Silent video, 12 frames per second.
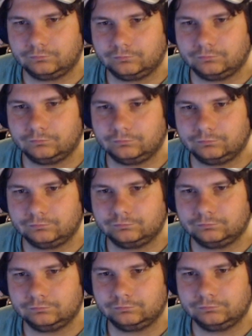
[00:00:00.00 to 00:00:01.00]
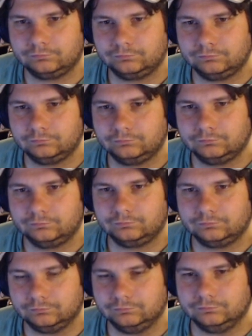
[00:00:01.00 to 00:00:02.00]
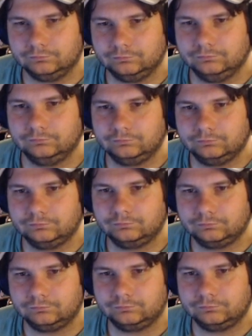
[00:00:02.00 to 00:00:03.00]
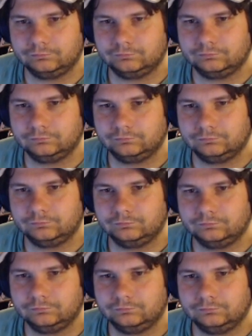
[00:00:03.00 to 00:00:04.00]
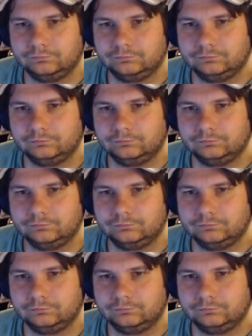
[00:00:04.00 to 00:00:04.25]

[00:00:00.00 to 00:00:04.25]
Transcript: (not speaking)